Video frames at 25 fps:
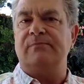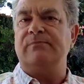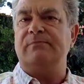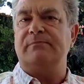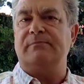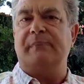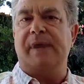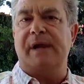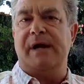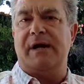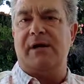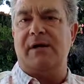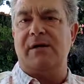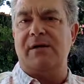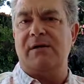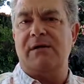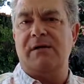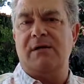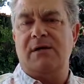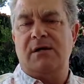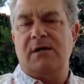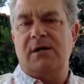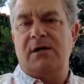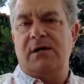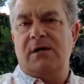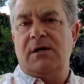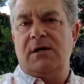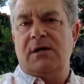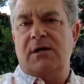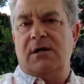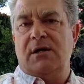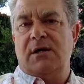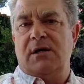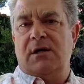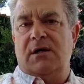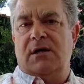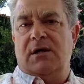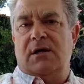making,
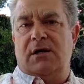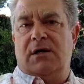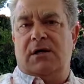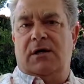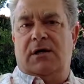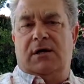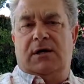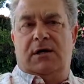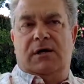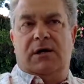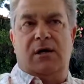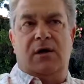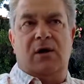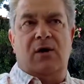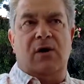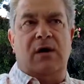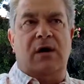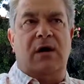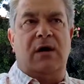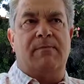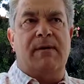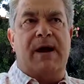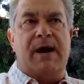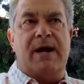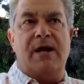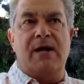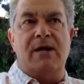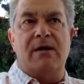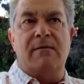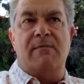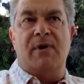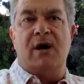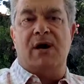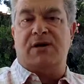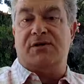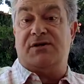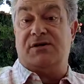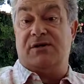you know, making the
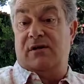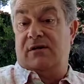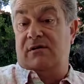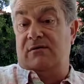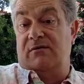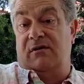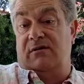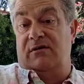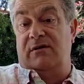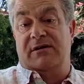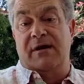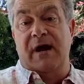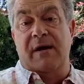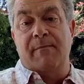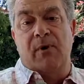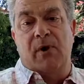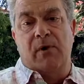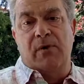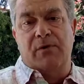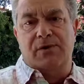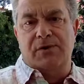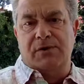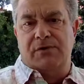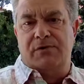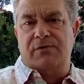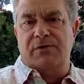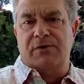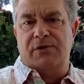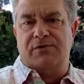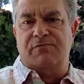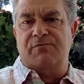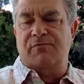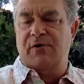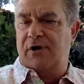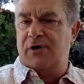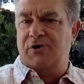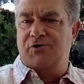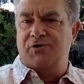master, not the demo, just
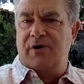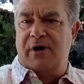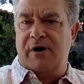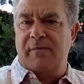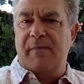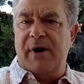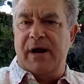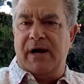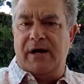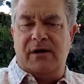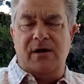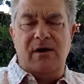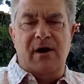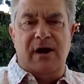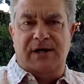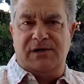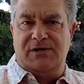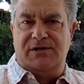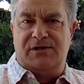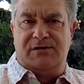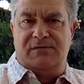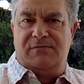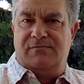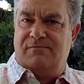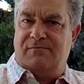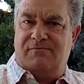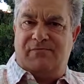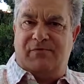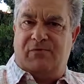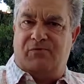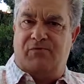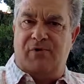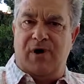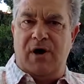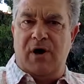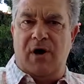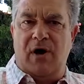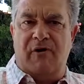really trying to make a nice
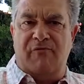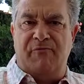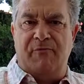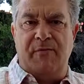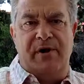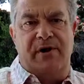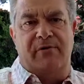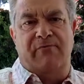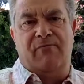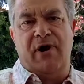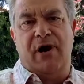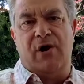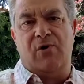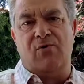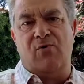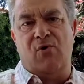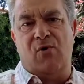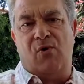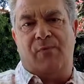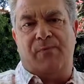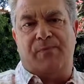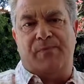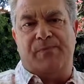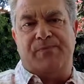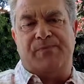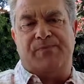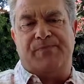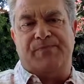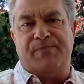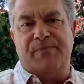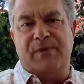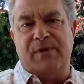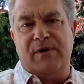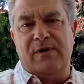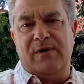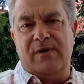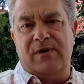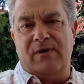3.5 minute record
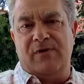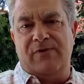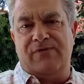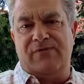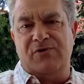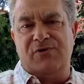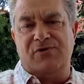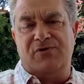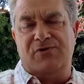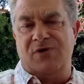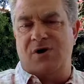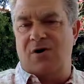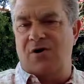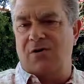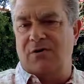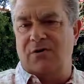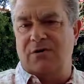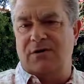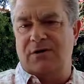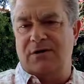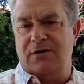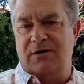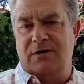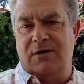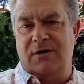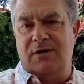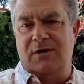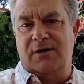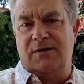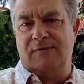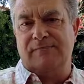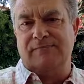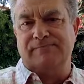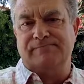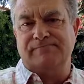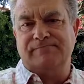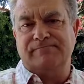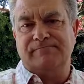of your song.
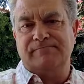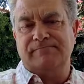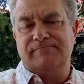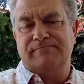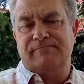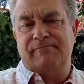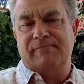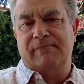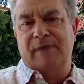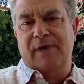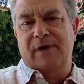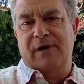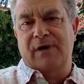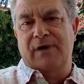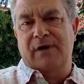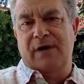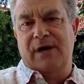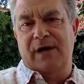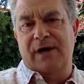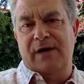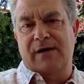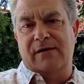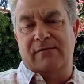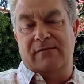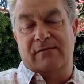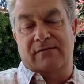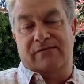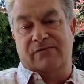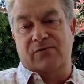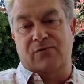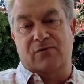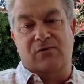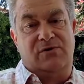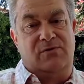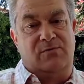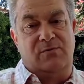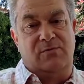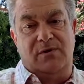And, of
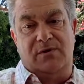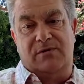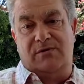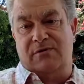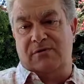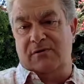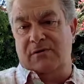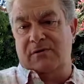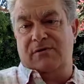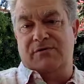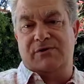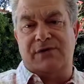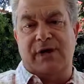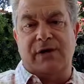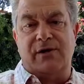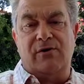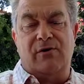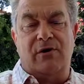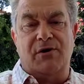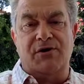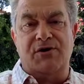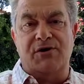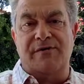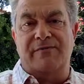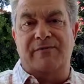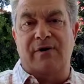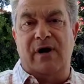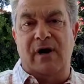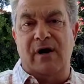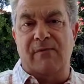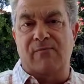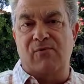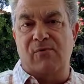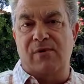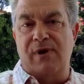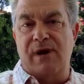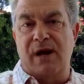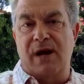course, with the technology
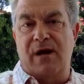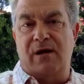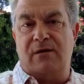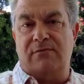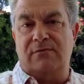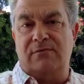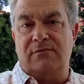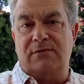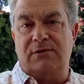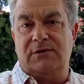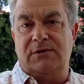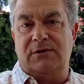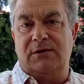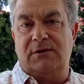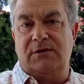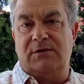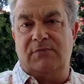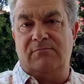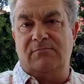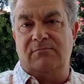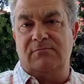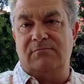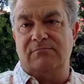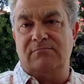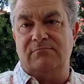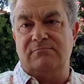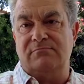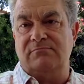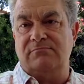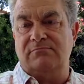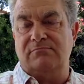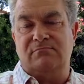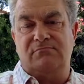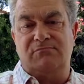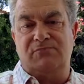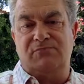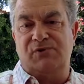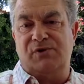available now,
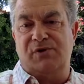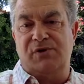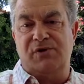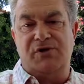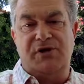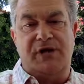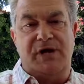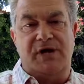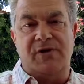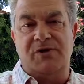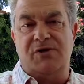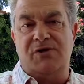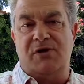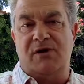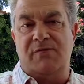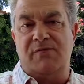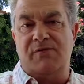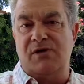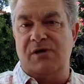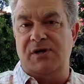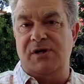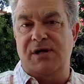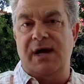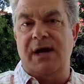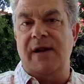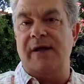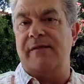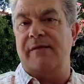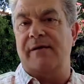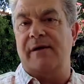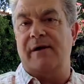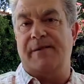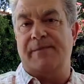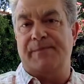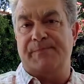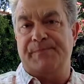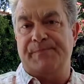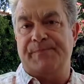you can take your time till you get it there.